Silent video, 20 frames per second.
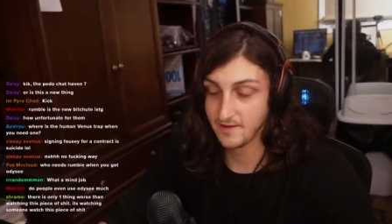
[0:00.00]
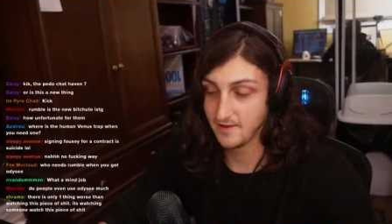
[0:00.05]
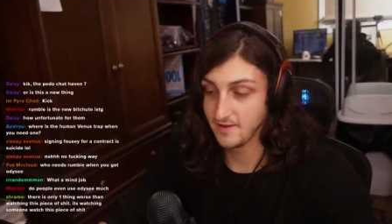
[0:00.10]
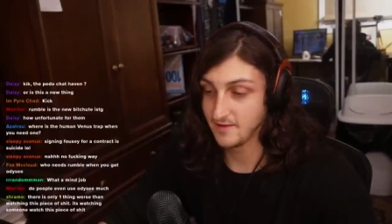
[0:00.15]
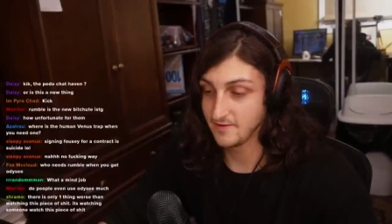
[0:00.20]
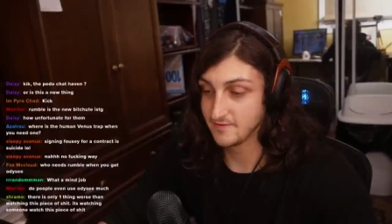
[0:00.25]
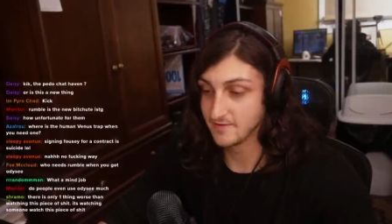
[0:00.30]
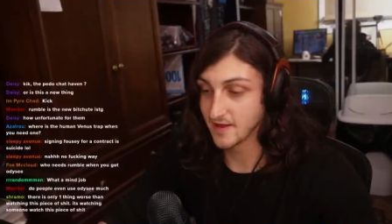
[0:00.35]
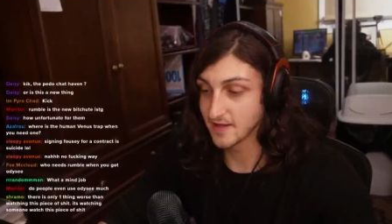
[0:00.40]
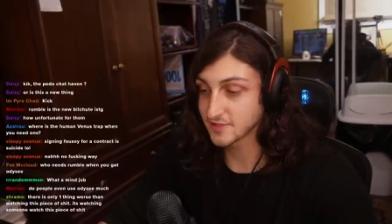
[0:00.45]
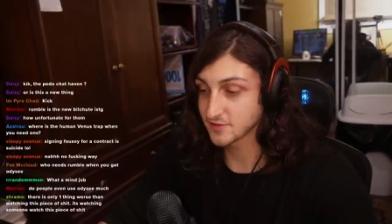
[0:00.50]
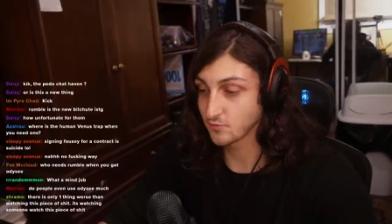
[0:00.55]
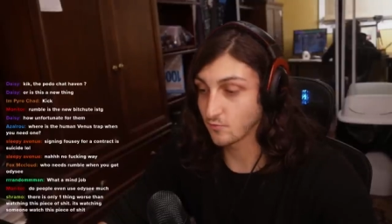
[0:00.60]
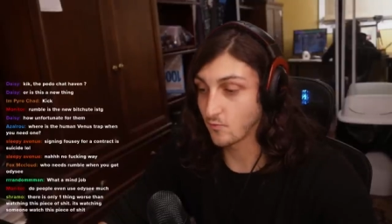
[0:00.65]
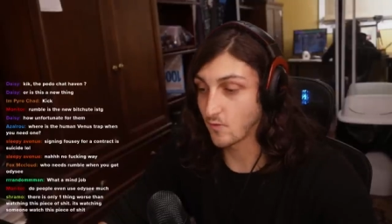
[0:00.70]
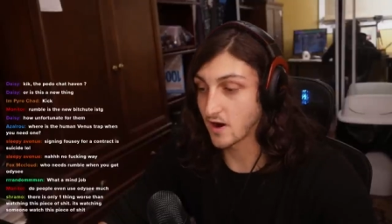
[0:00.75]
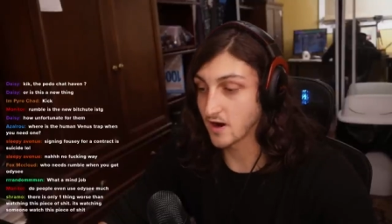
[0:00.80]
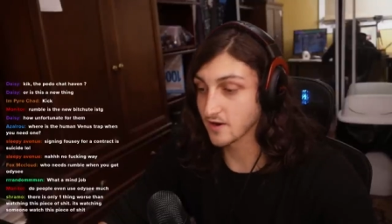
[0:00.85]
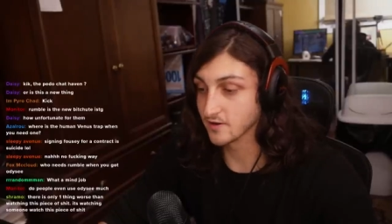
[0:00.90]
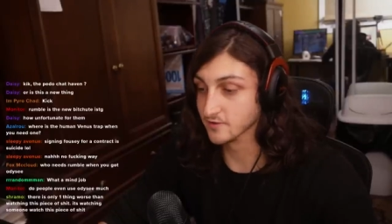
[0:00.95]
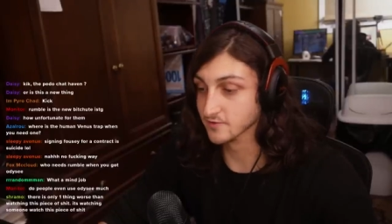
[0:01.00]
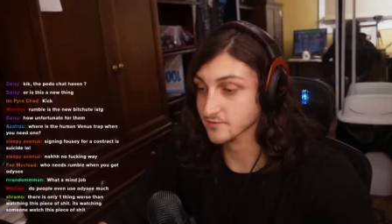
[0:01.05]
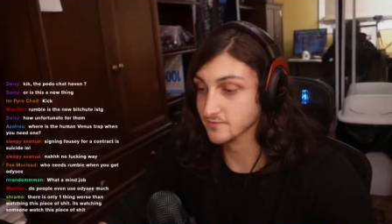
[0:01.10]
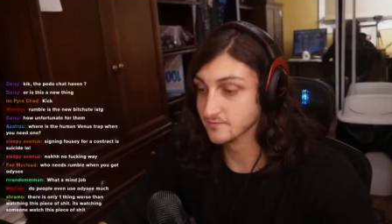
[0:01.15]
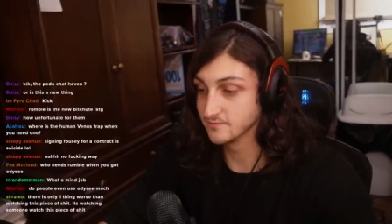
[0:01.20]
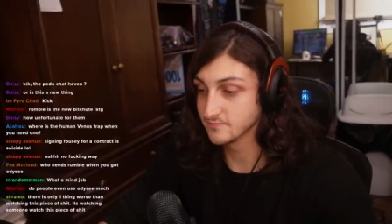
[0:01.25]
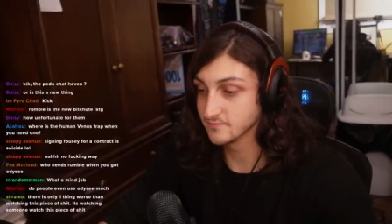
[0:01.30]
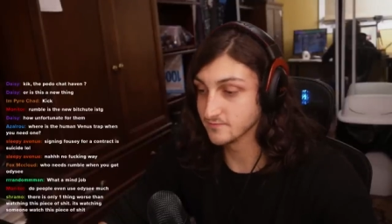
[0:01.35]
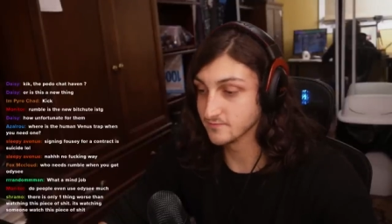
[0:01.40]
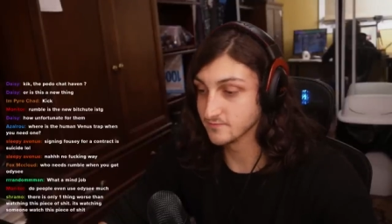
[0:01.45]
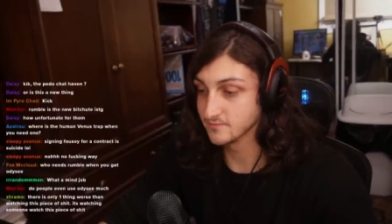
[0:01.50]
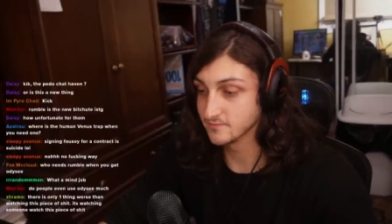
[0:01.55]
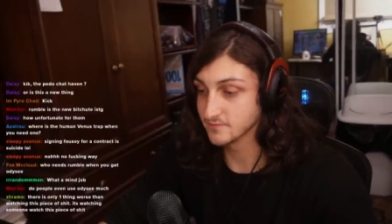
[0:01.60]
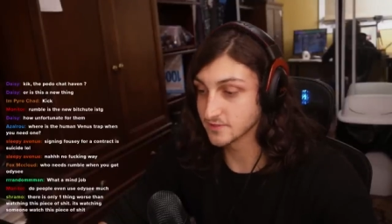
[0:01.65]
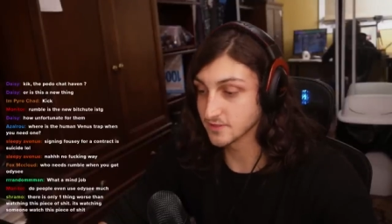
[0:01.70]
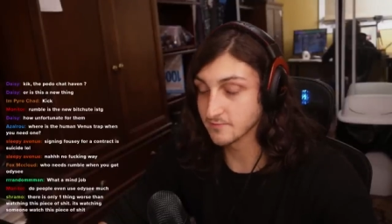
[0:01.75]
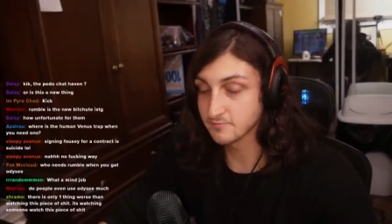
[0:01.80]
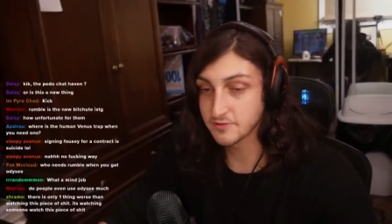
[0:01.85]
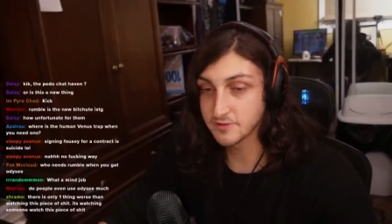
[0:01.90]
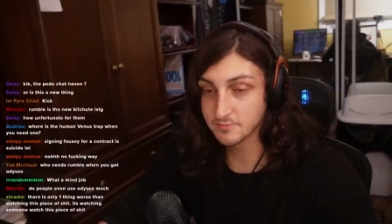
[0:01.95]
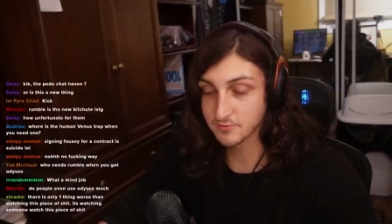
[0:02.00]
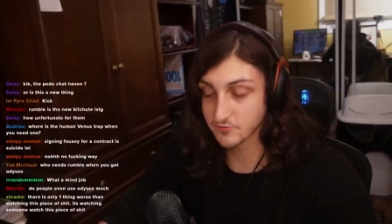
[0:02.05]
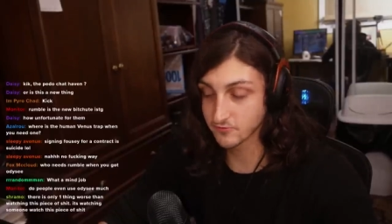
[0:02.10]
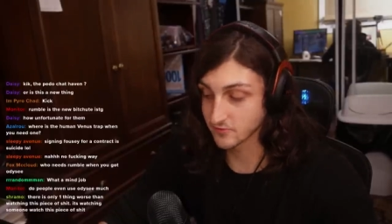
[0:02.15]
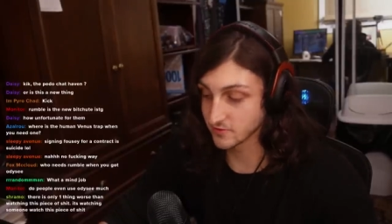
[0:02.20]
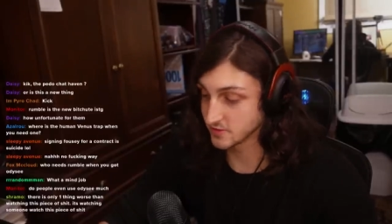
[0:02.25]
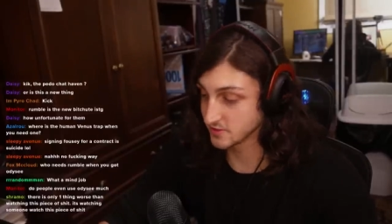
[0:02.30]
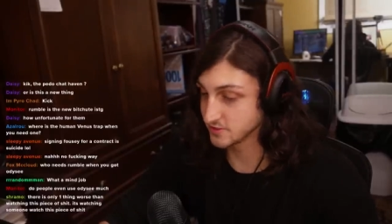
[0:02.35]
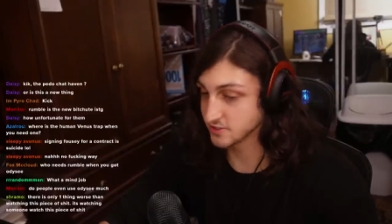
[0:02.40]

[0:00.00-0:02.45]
That's wild. Some people really